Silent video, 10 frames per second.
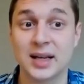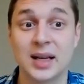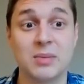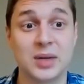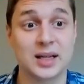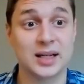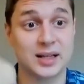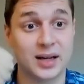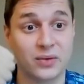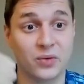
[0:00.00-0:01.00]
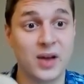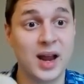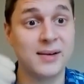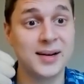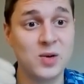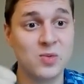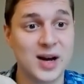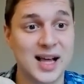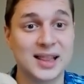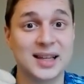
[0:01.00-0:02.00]
because they're very
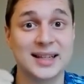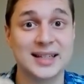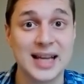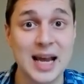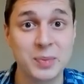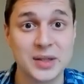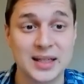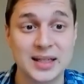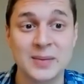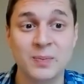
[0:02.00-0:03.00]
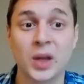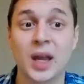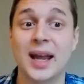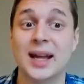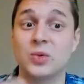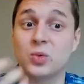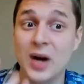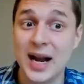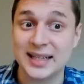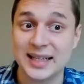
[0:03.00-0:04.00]
well adapted and
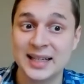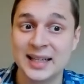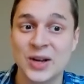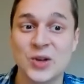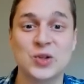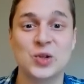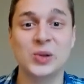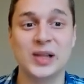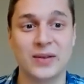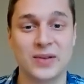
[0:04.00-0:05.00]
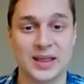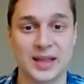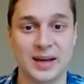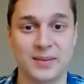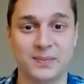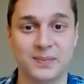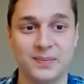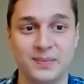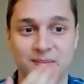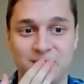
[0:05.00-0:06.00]
ready to live in
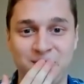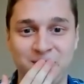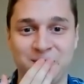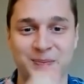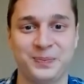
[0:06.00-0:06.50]
them.